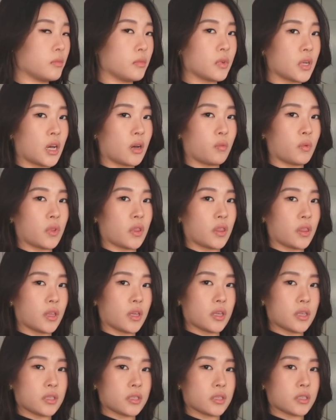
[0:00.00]
Now with
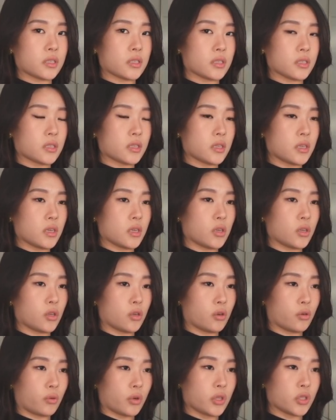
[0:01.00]
this,
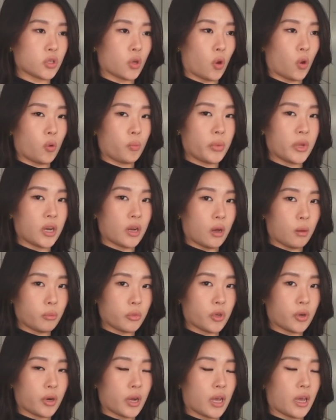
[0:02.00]
we're going to open up
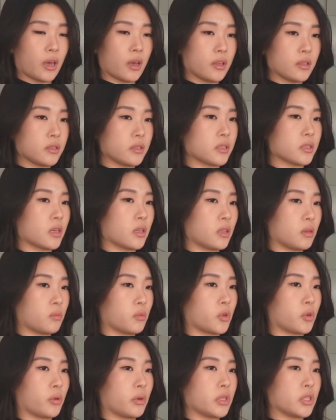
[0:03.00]
your hands, and then
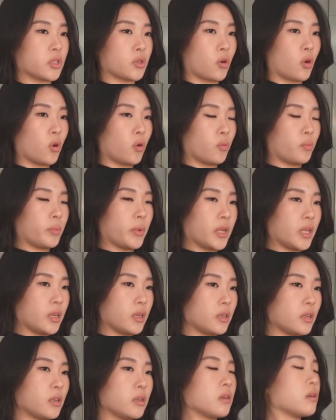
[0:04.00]
we're going to open
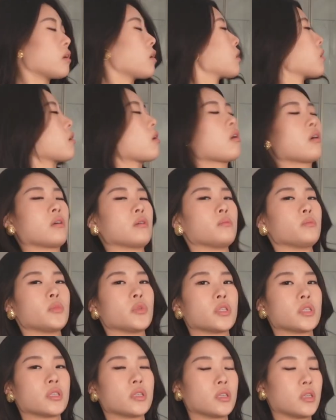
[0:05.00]
our
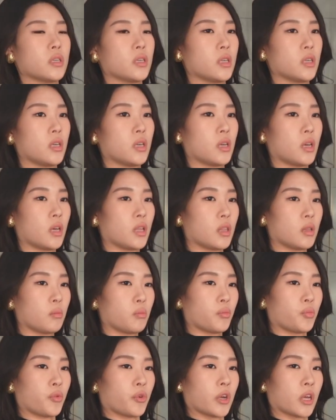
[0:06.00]
arms, and then
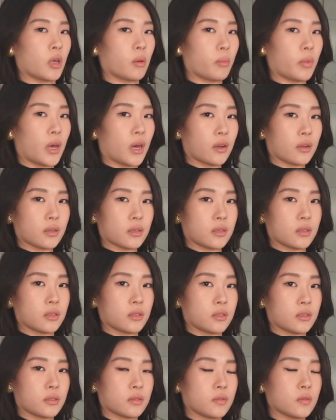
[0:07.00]
bring it back.
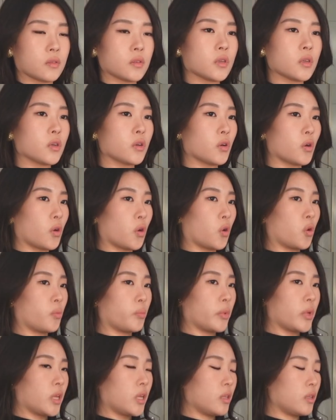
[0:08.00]

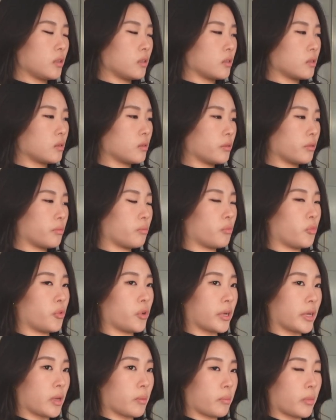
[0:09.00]
Open,
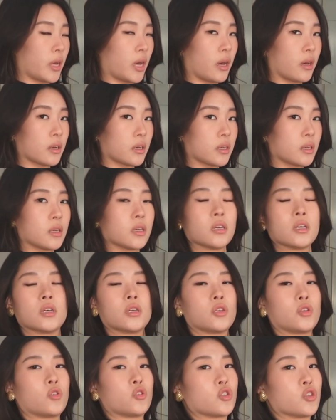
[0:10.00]
bring it back.
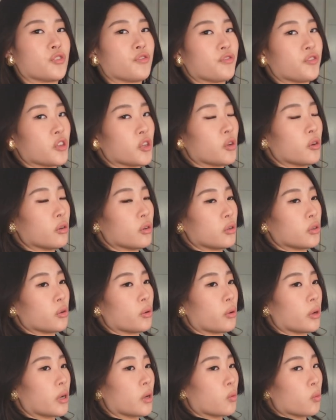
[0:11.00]
You should feel
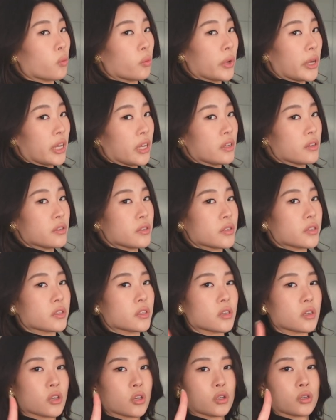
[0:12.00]
your
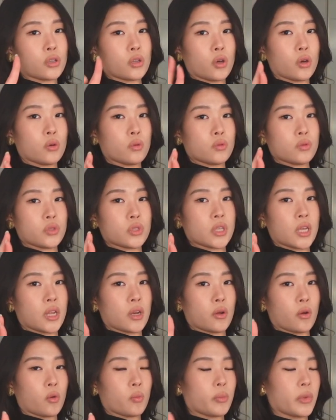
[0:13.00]
wings close
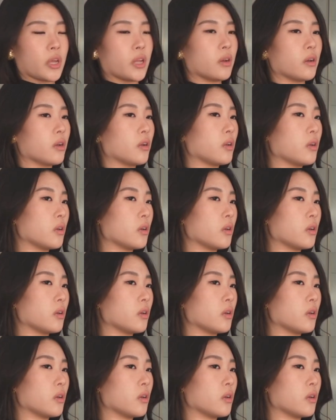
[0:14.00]
and open.